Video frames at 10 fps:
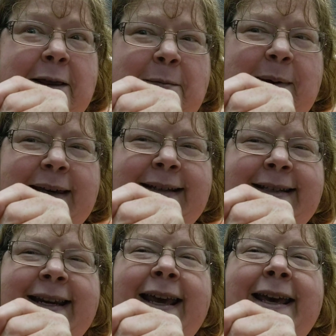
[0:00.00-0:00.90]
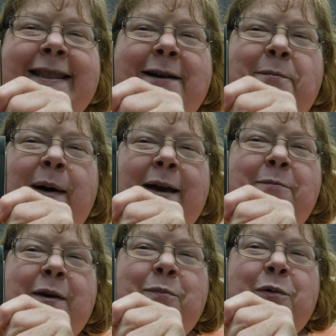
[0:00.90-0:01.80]
and the Beast. There
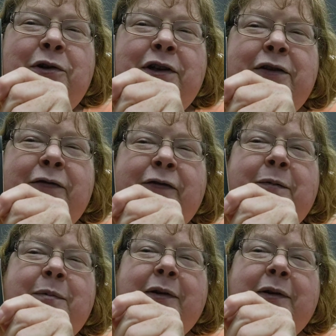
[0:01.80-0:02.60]
might be Mushu from